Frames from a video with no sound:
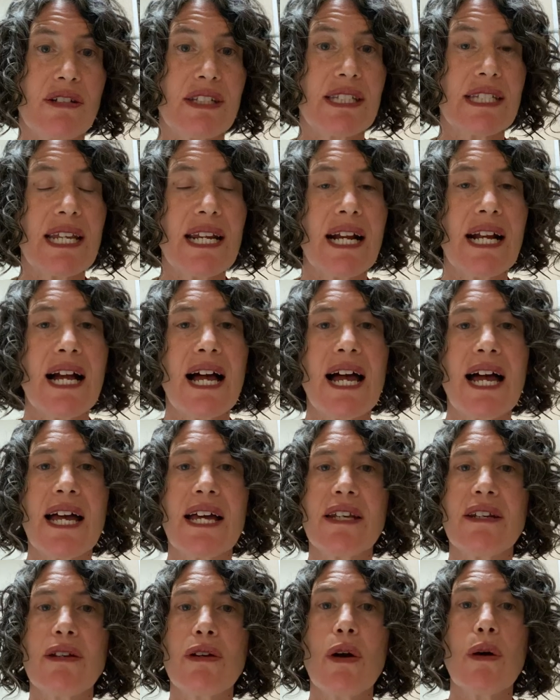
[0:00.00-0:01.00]
sitting
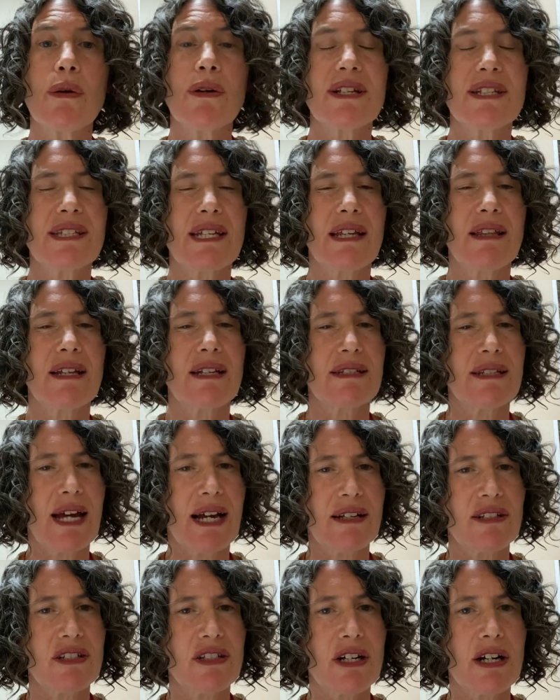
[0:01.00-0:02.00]
on, noticing the
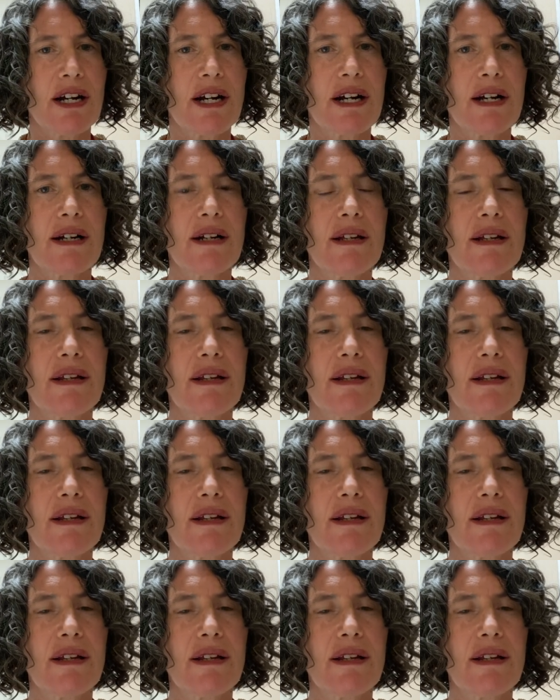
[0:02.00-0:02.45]
texture,